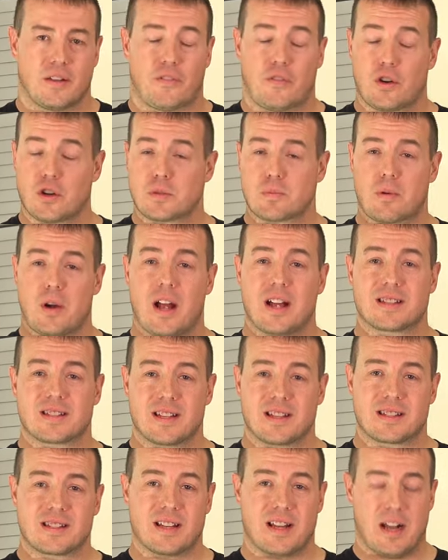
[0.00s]
The first
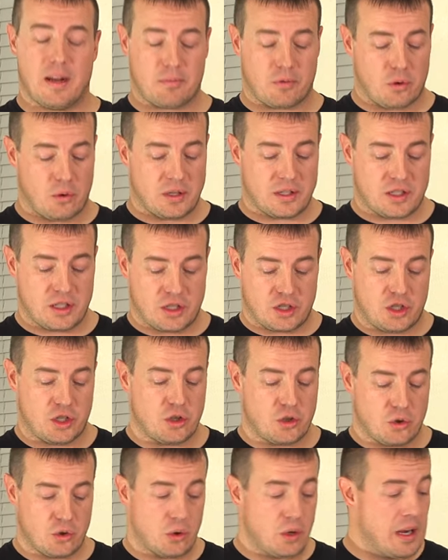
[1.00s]
process that I'm going to
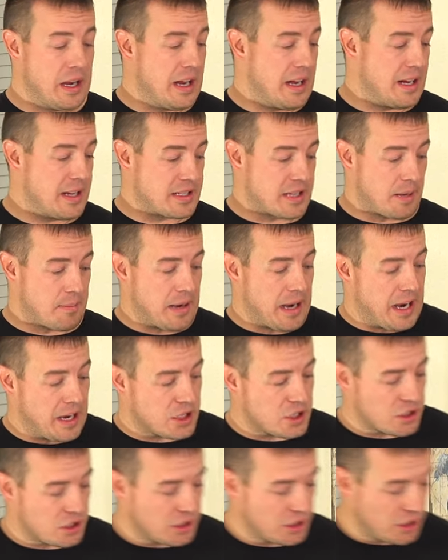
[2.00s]
do is I'm
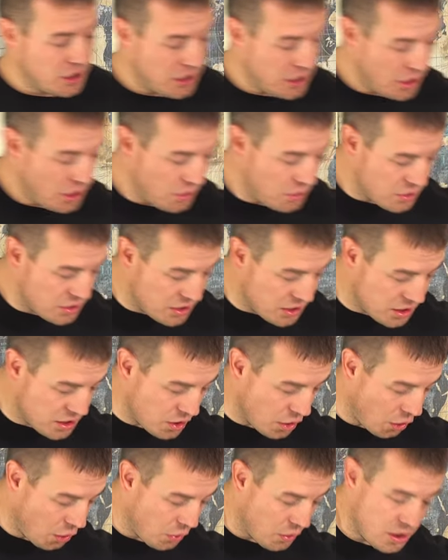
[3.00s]
actually gonna use this
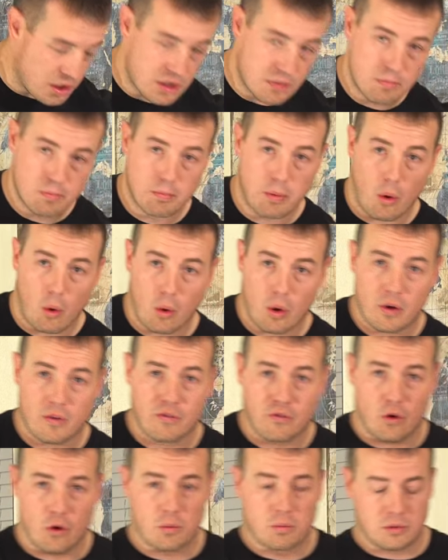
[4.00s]
Otis Bore
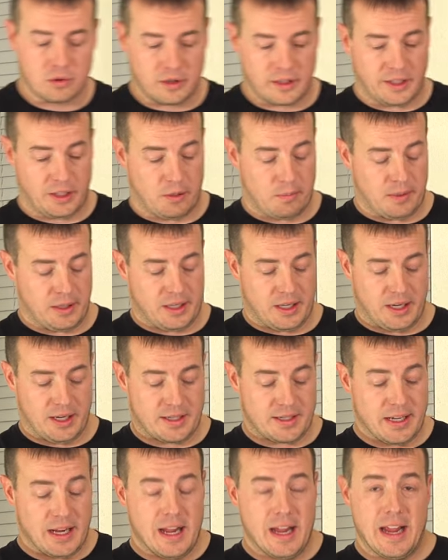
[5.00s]
foam cleaner
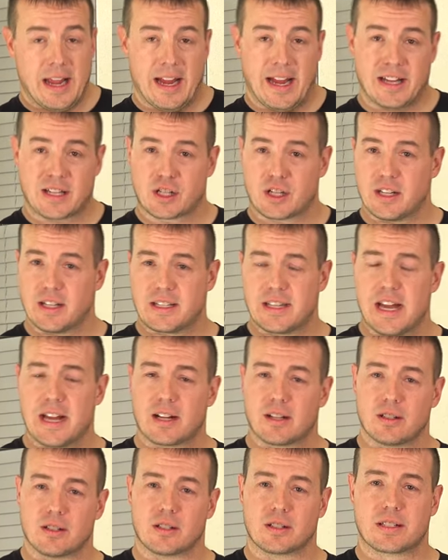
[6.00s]
because it's gonna
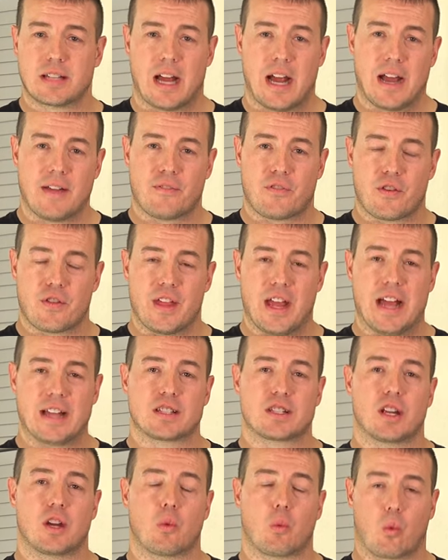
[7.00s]
take a little time for that
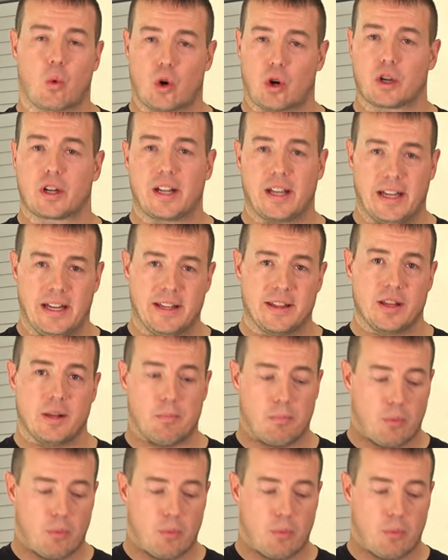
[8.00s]
to work in the